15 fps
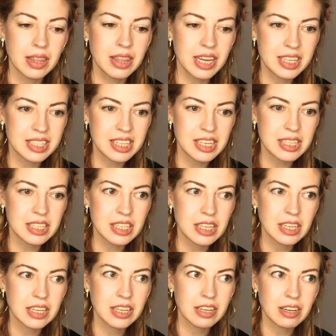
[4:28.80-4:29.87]
This is
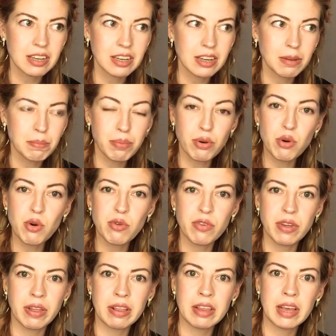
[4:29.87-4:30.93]

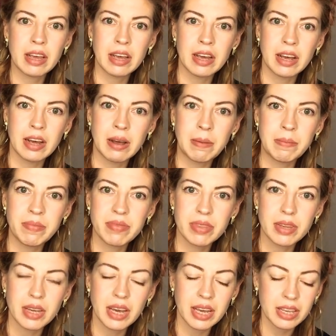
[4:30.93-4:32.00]
proven uh,
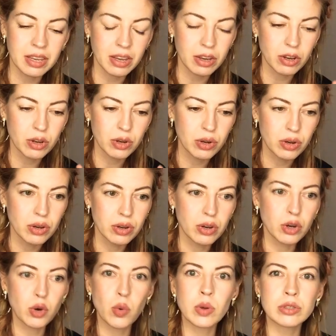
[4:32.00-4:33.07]
in
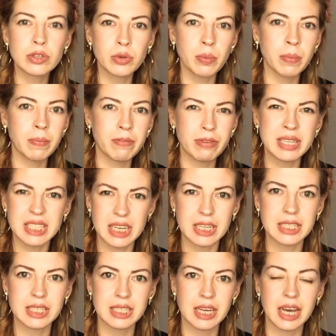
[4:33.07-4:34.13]
quantum
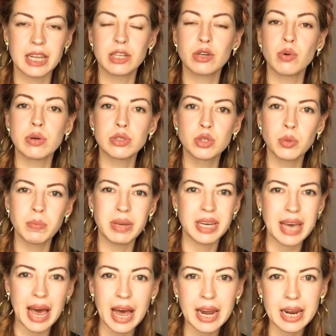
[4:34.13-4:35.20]
physics and quantum
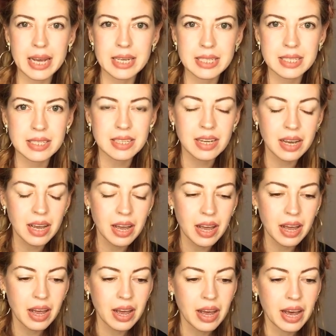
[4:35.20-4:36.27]
mechanics.
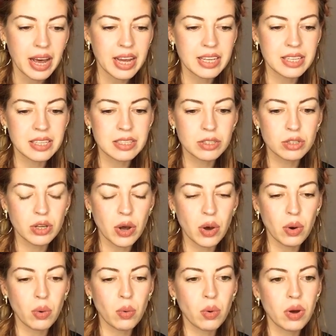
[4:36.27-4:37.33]
And
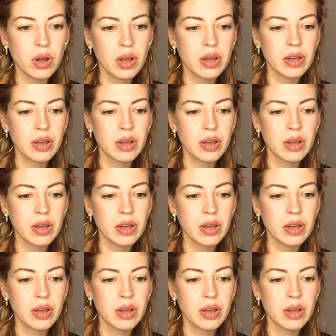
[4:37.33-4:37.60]
so